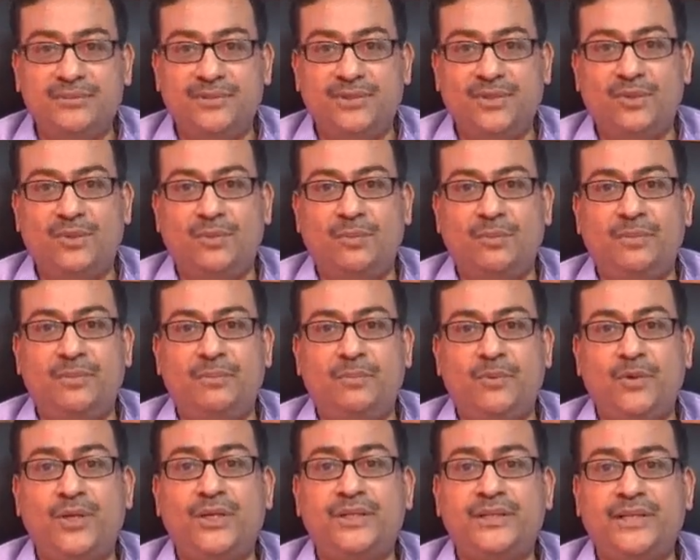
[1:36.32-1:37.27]
you know,
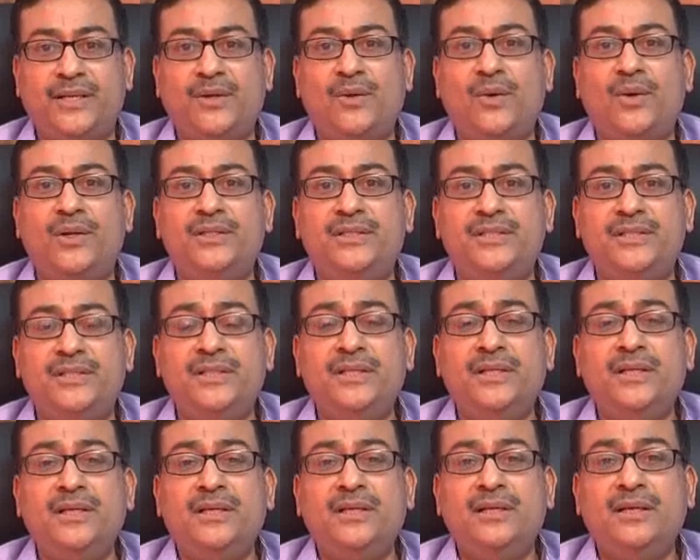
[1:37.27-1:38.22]
product technology
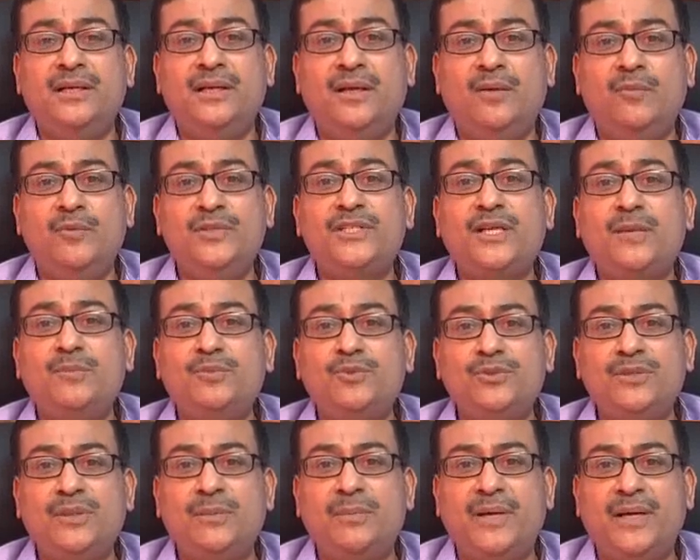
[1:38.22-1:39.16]
uh, which comes
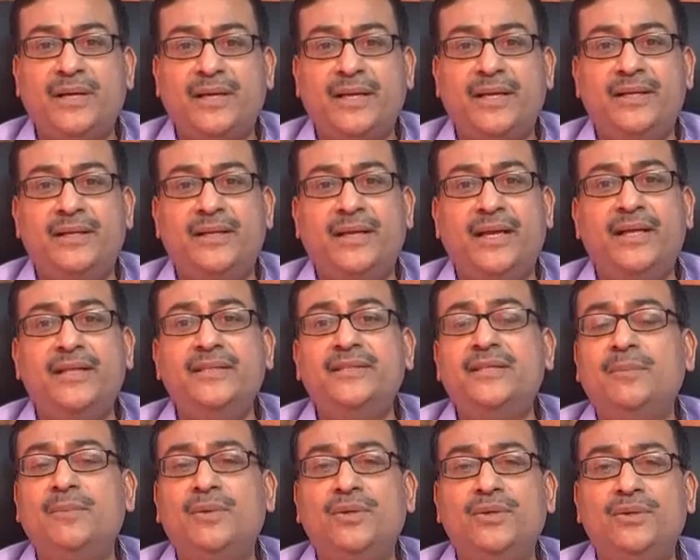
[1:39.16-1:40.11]
to the market and
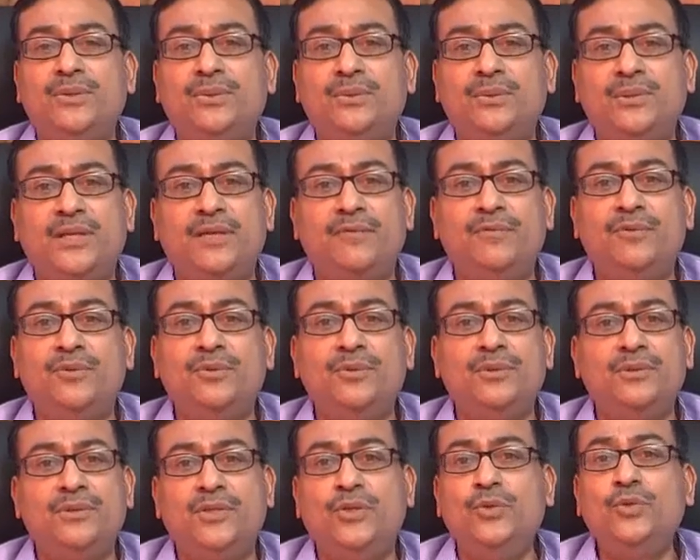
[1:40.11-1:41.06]
is able to give
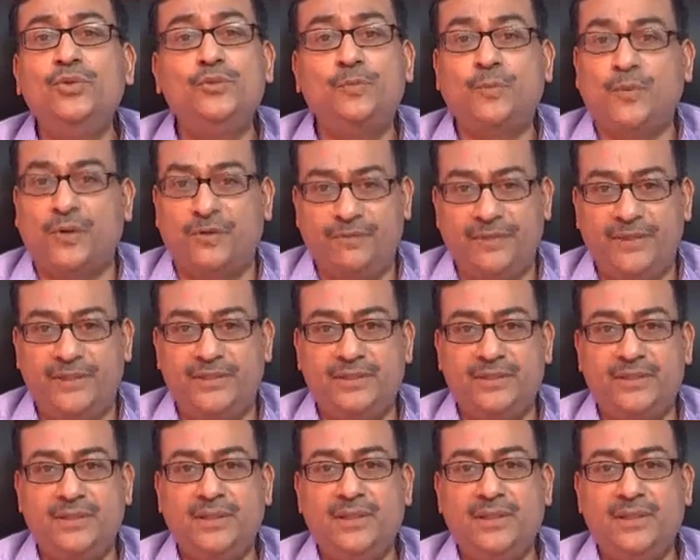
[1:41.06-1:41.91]
you huge profits.